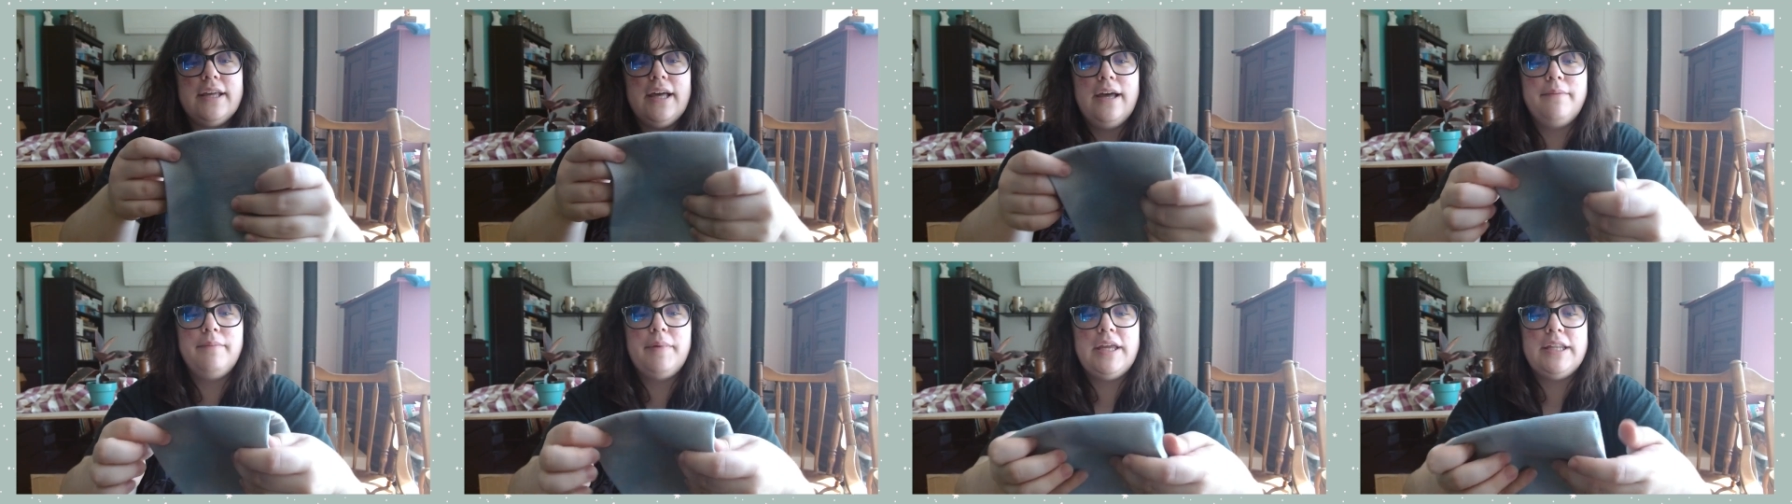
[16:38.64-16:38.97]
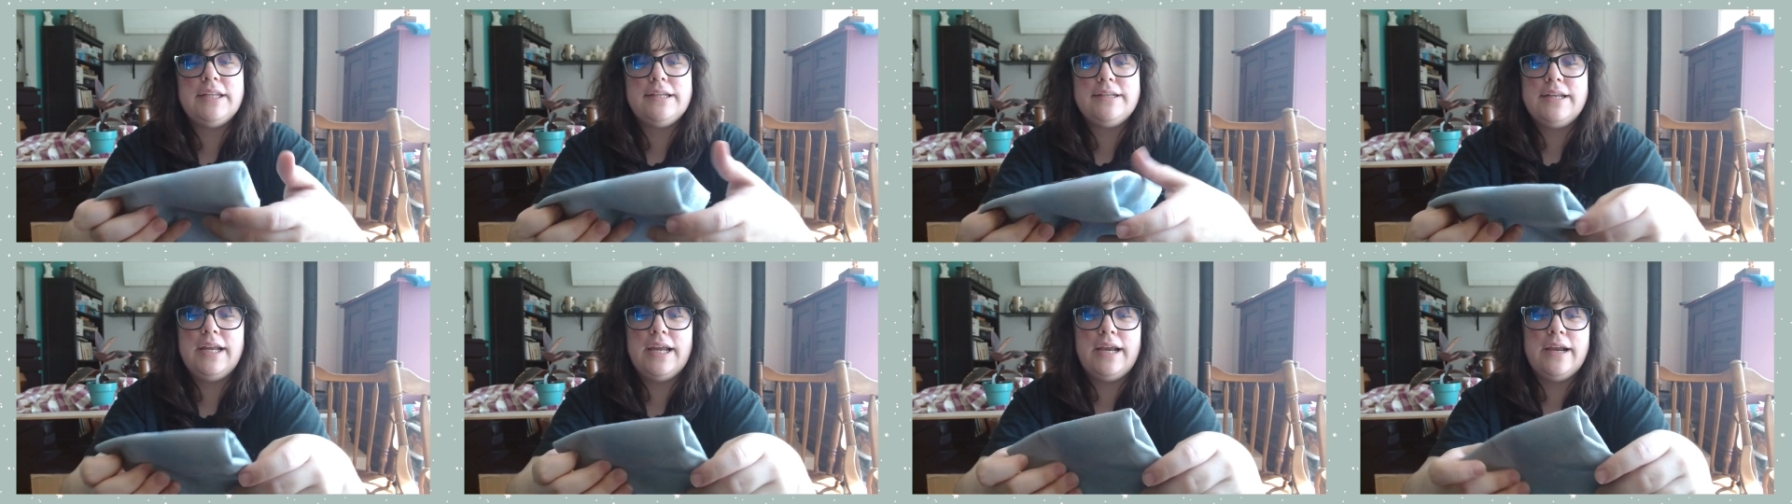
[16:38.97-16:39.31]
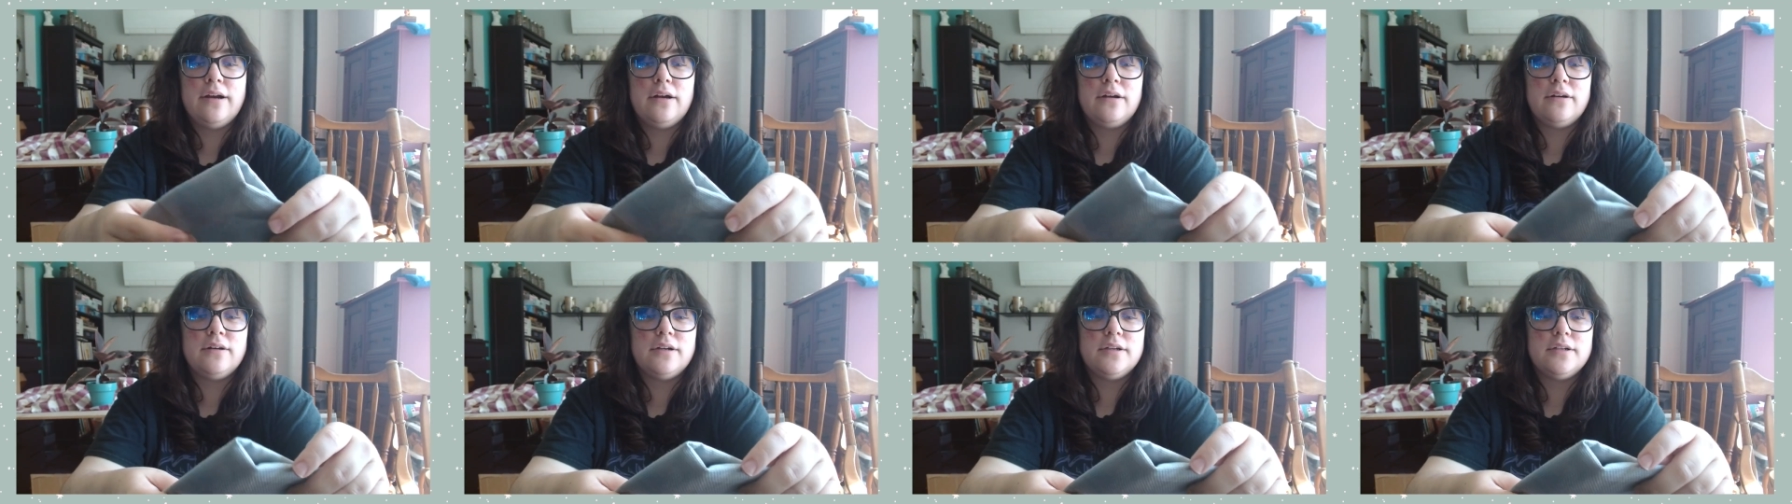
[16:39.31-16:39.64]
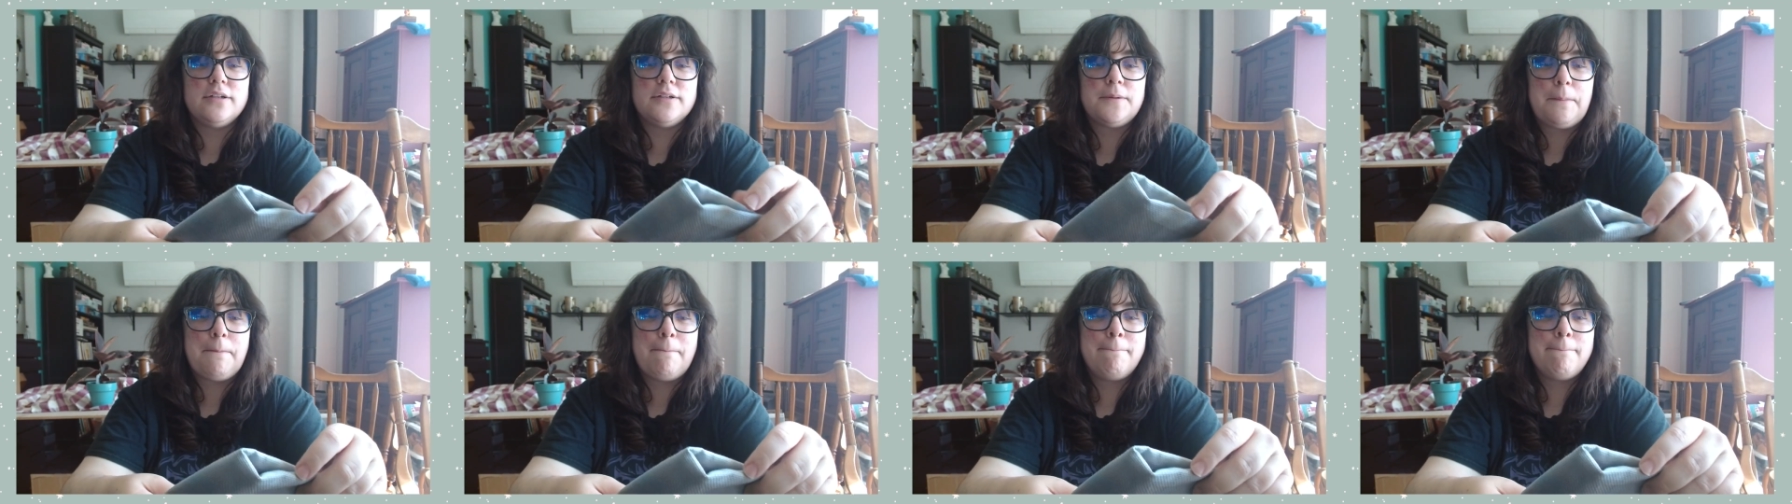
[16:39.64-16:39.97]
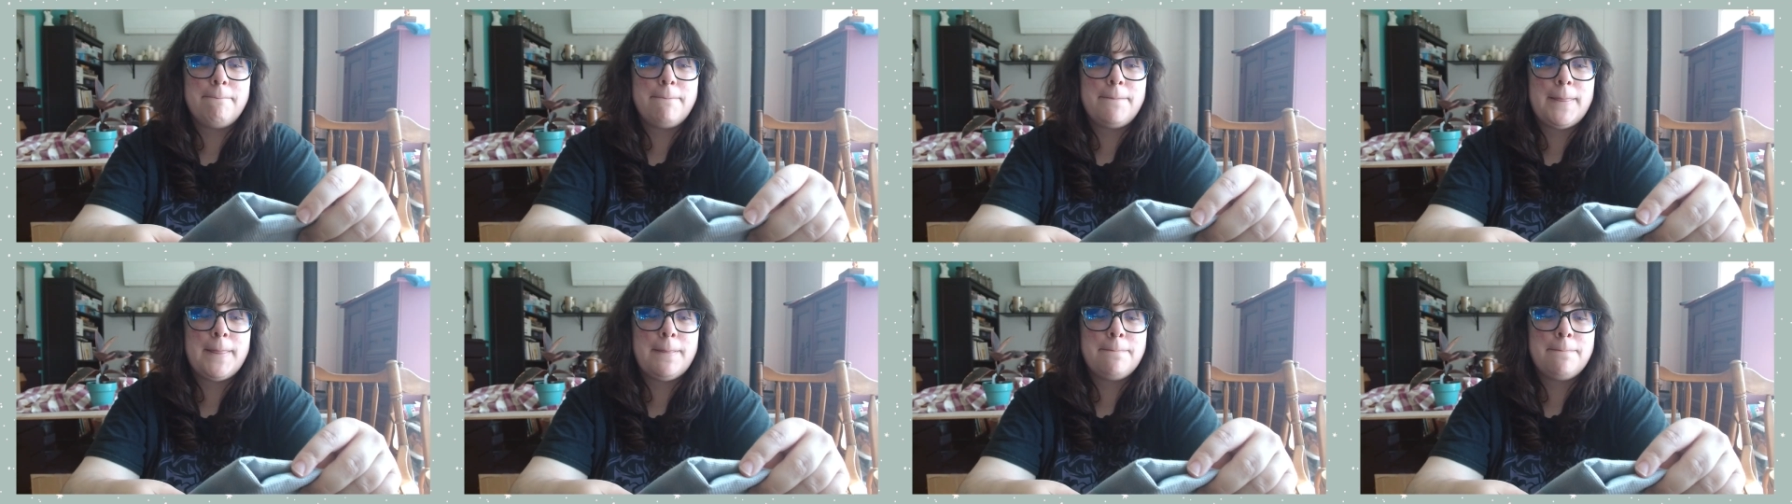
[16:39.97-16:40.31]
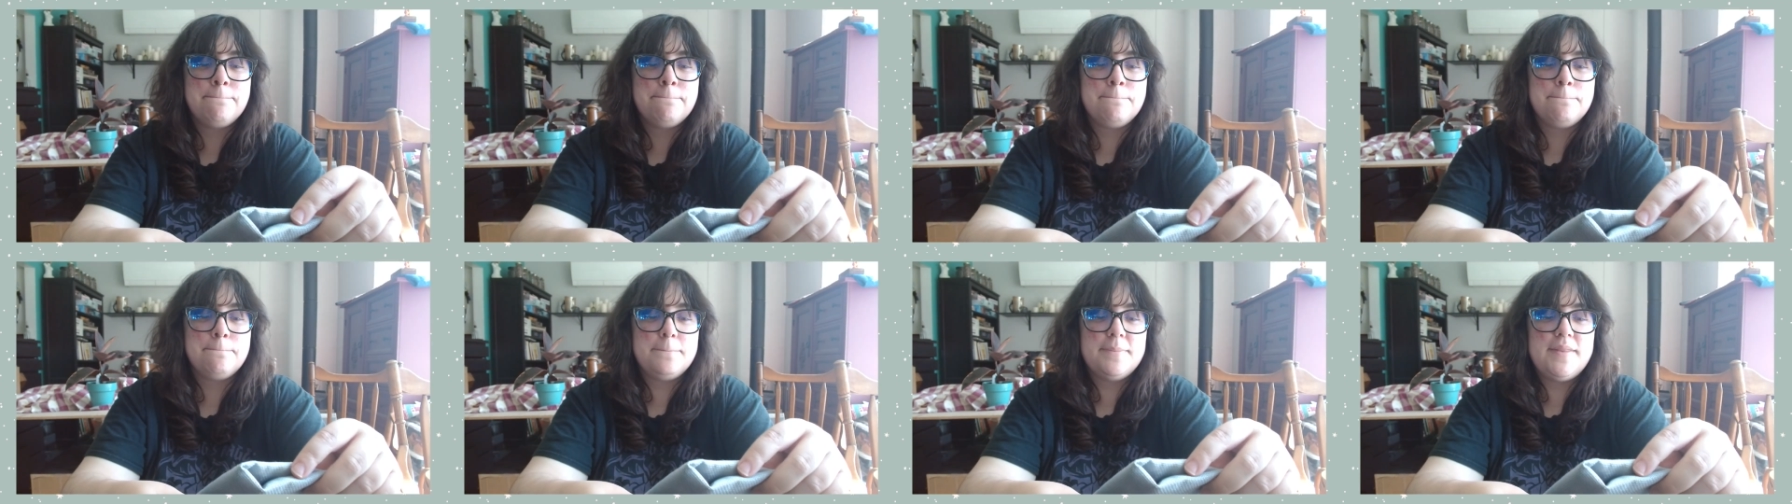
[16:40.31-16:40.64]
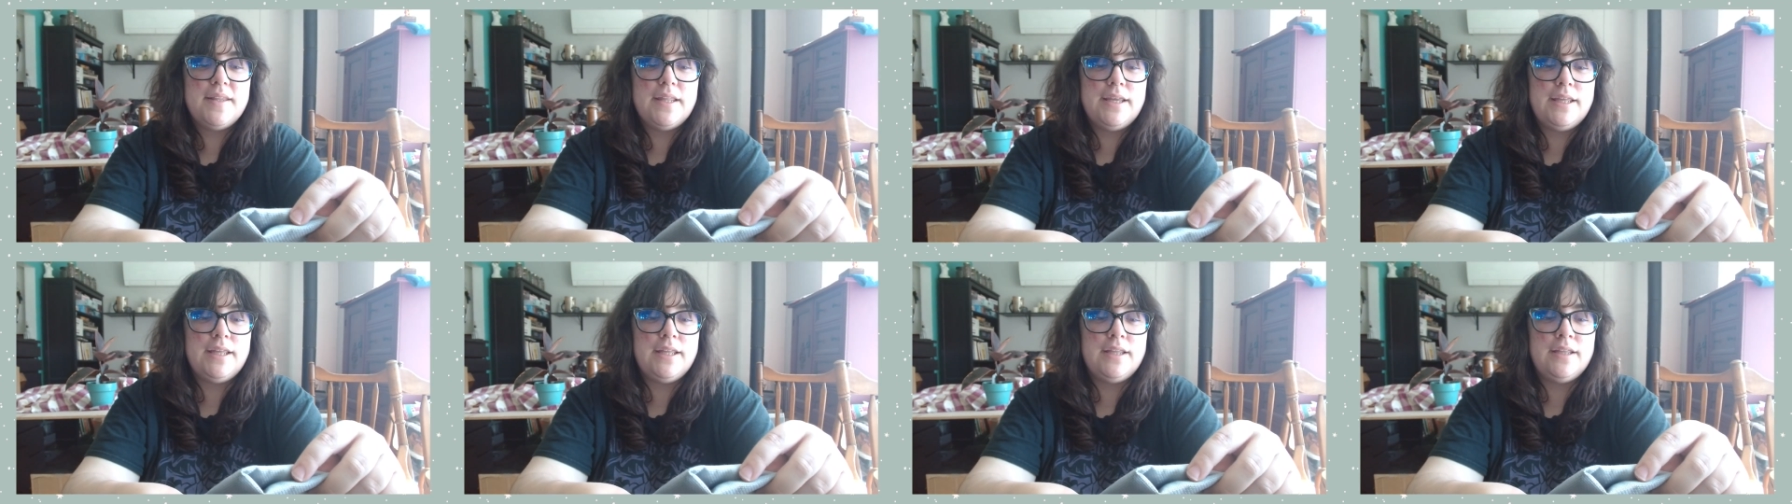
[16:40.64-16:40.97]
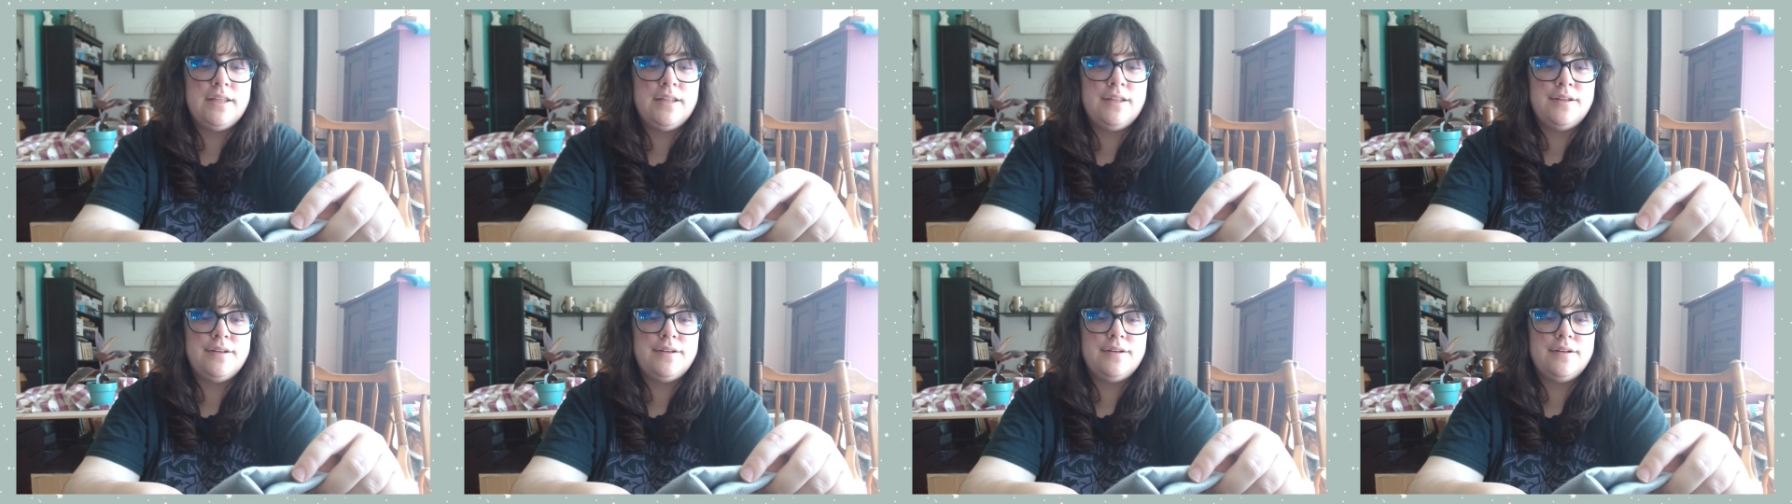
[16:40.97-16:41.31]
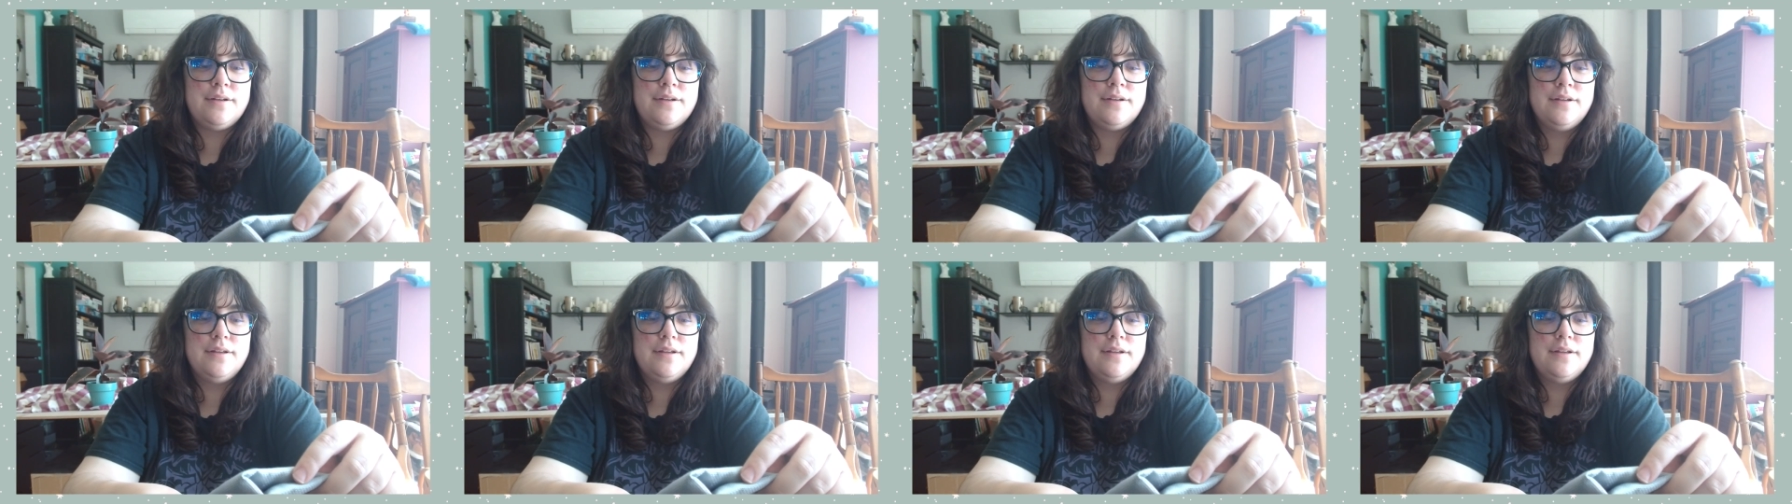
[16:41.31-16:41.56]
I made an error in